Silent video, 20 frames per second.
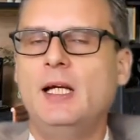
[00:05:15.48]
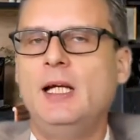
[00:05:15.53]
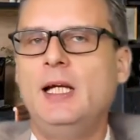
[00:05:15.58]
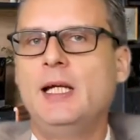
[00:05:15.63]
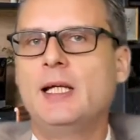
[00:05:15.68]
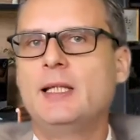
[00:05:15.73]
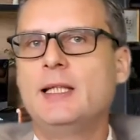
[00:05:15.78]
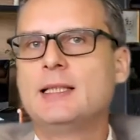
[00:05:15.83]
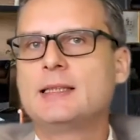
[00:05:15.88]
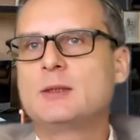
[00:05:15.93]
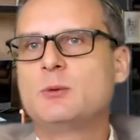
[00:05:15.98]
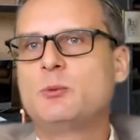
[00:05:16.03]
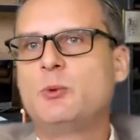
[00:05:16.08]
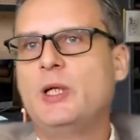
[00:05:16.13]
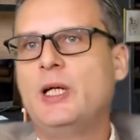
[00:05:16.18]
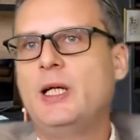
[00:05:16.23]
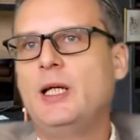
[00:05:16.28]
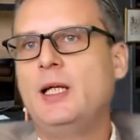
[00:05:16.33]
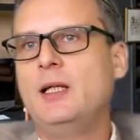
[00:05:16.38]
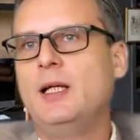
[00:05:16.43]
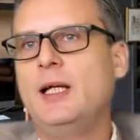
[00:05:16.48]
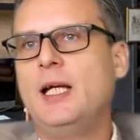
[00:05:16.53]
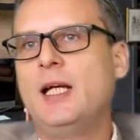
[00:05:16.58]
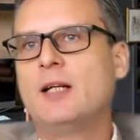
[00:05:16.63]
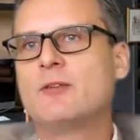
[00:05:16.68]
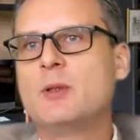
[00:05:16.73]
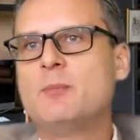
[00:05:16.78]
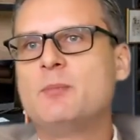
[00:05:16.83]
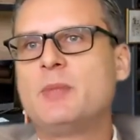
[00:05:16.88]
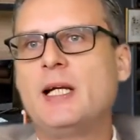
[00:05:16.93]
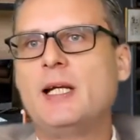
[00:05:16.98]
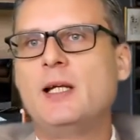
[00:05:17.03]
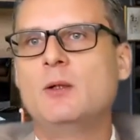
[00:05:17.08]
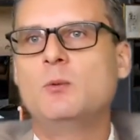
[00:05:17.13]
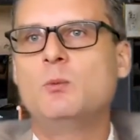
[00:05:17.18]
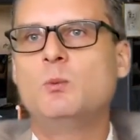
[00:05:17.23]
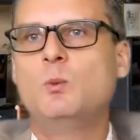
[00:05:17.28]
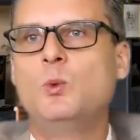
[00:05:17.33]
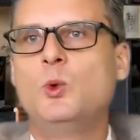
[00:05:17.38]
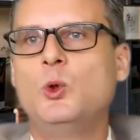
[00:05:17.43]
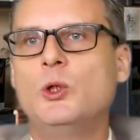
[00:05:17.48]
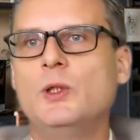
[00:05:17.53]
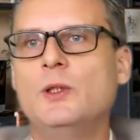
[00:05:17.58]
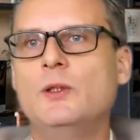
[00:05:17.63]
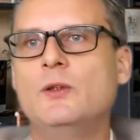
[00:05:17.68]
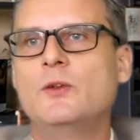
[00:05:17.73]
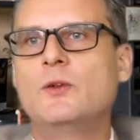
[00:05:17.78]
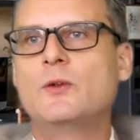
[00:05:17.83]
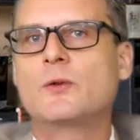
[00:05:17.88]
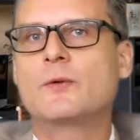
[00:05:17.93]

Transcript: And this way, everybody would